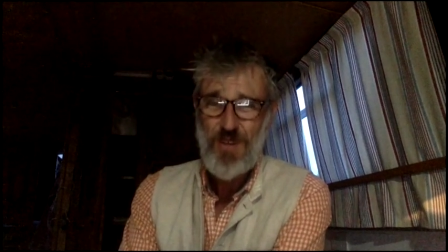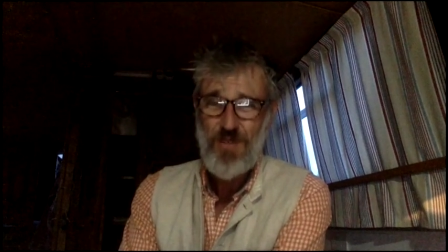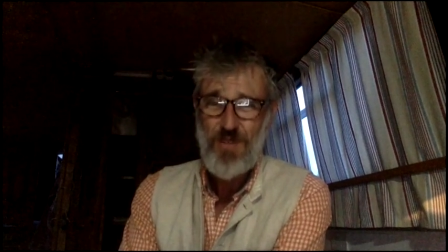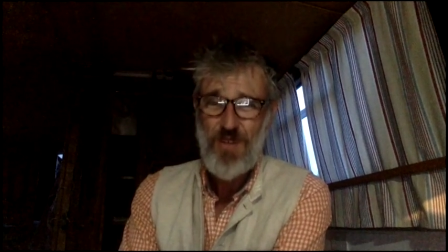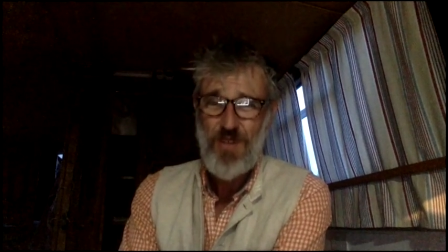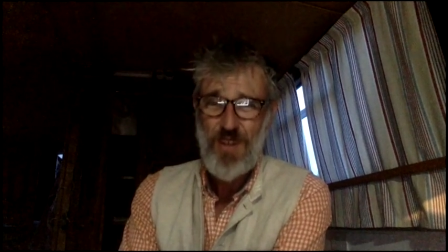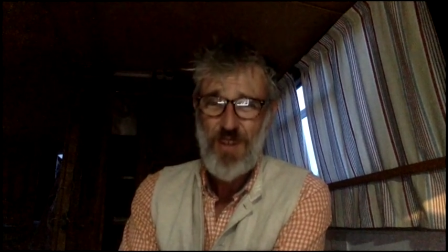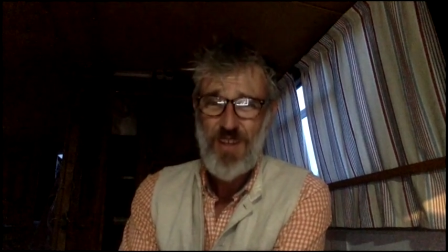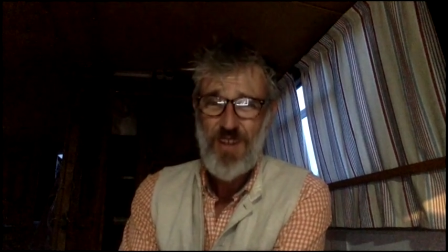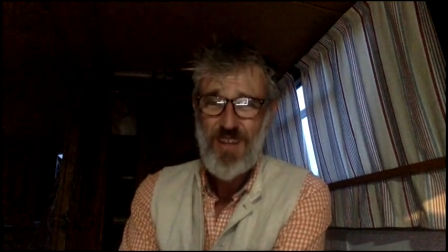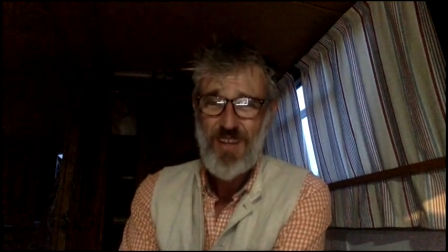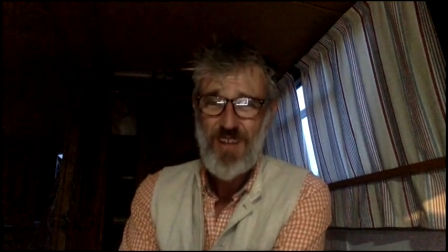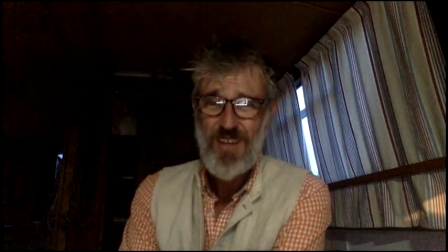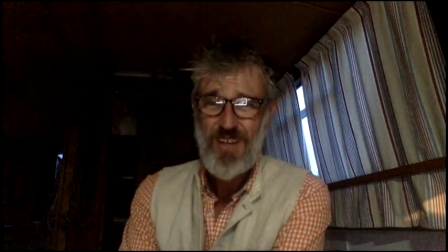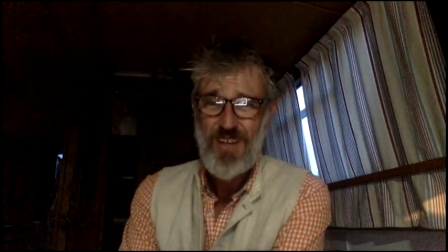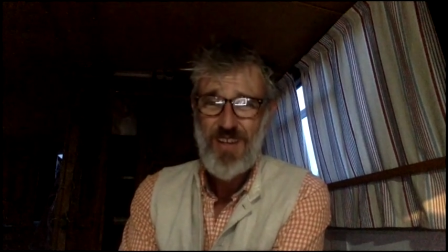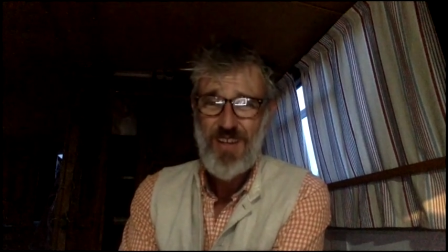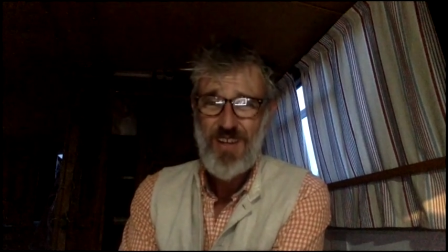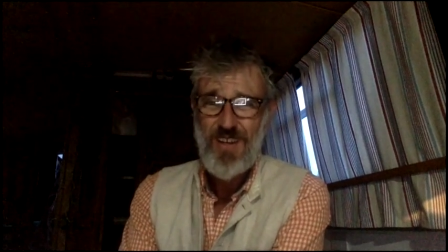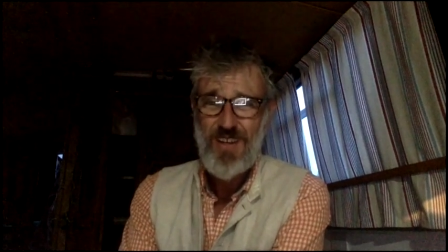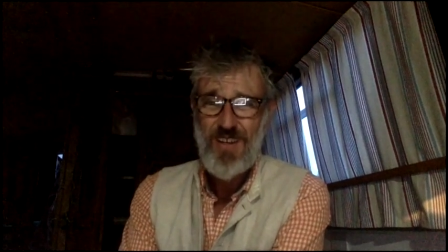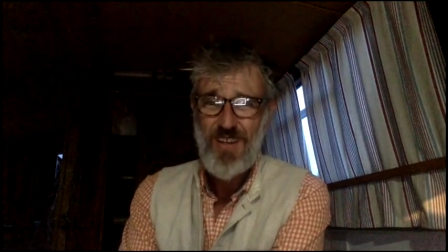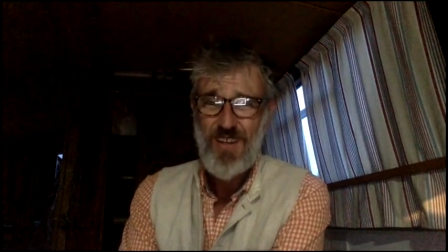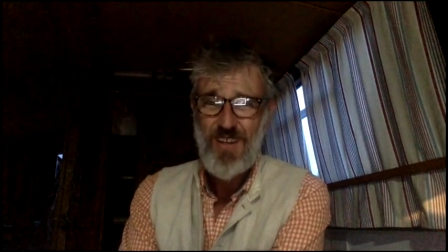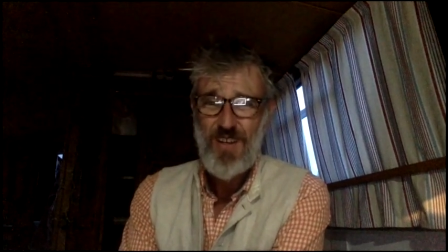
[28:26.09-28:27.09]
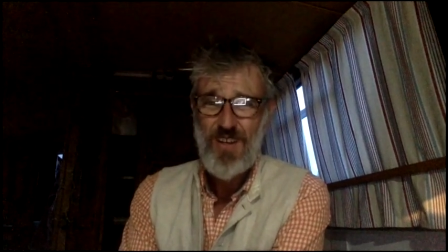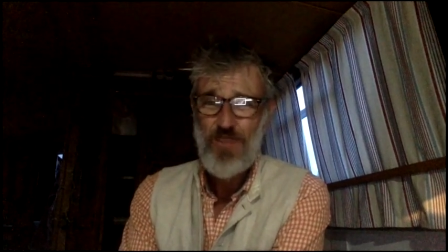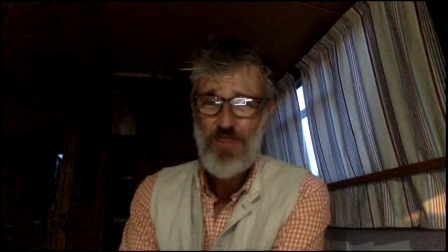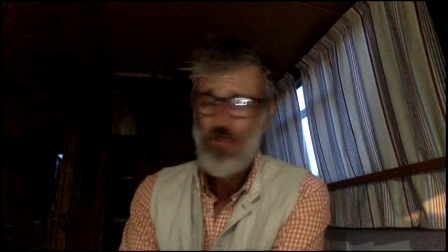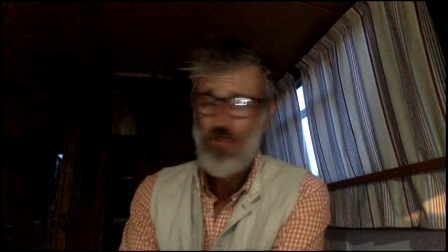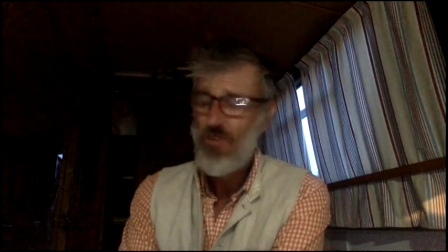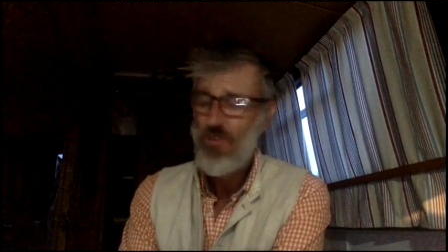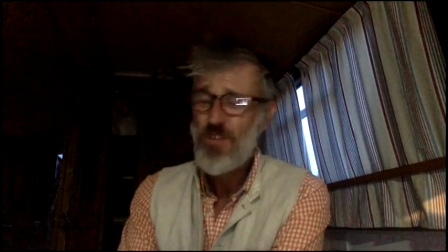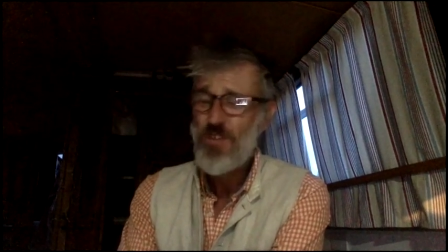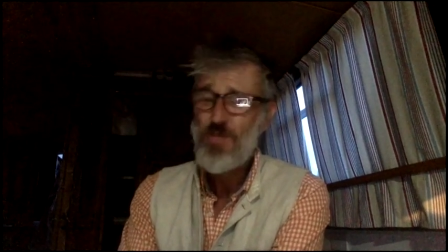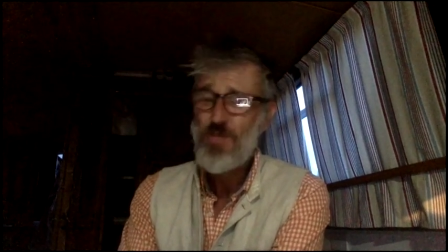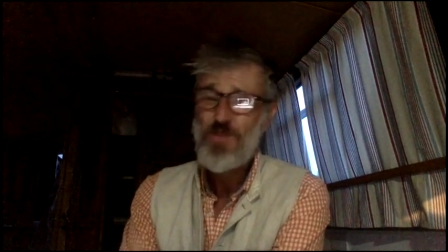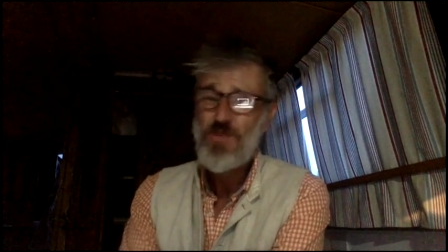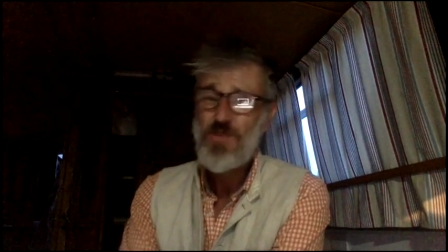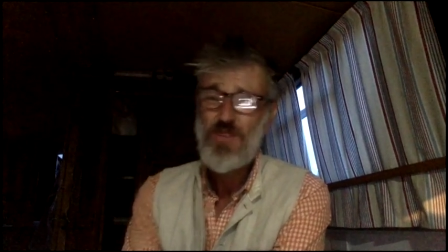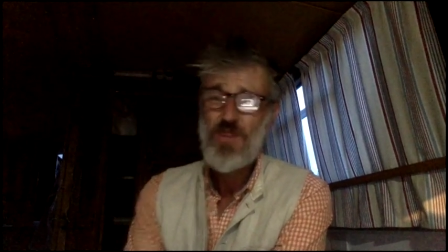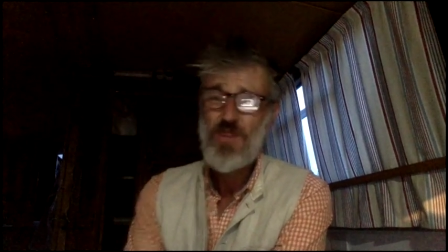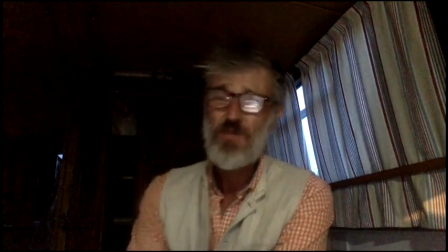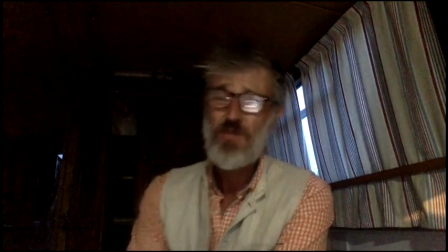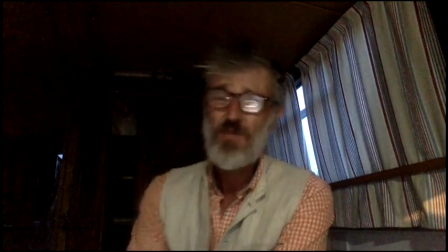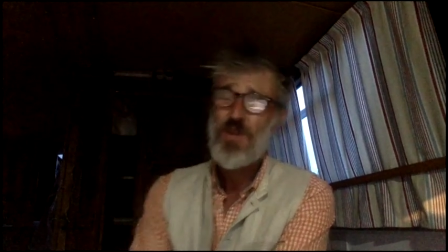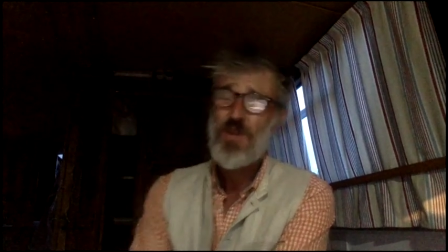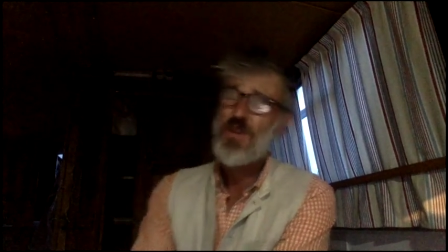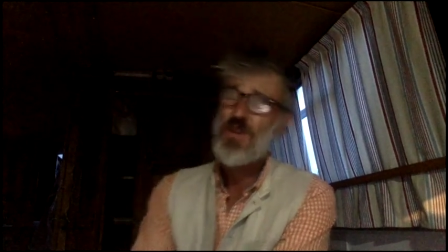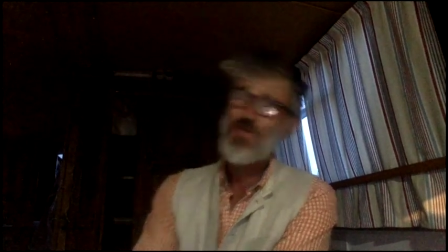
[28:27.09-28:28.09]
like Christmas time
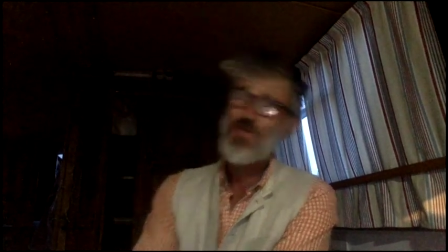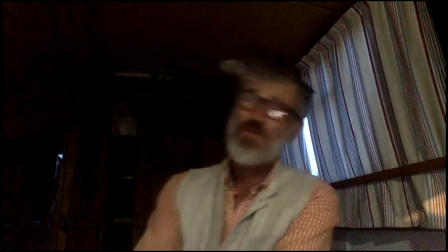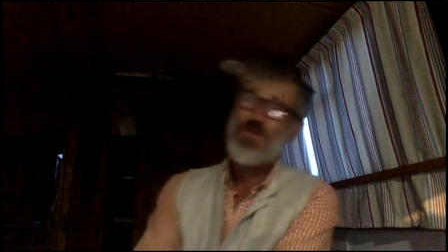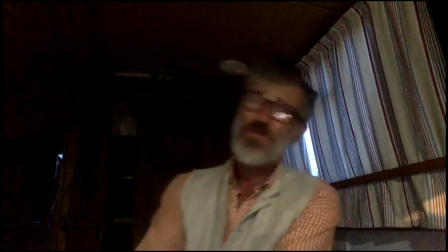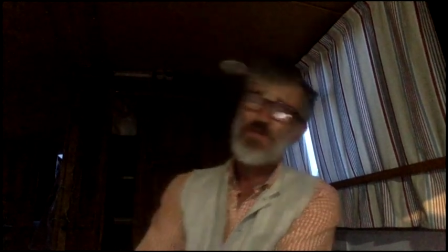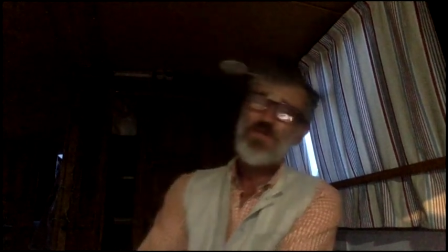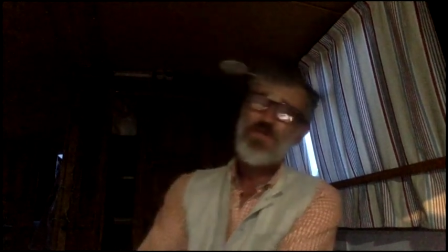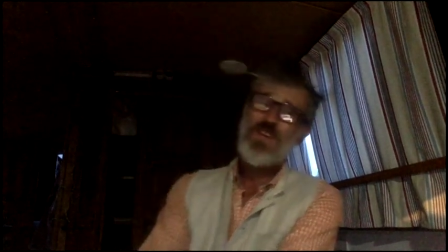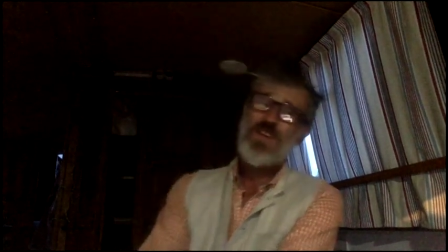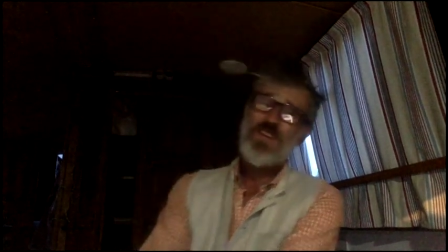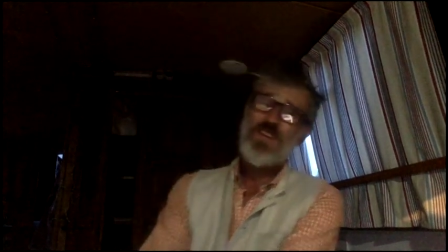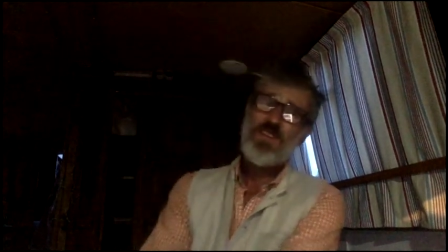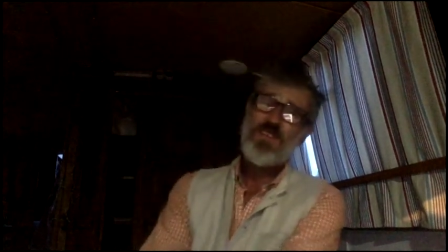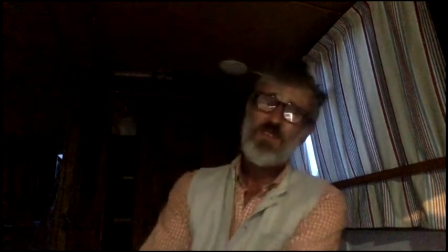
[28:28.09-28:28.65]
kind of effect.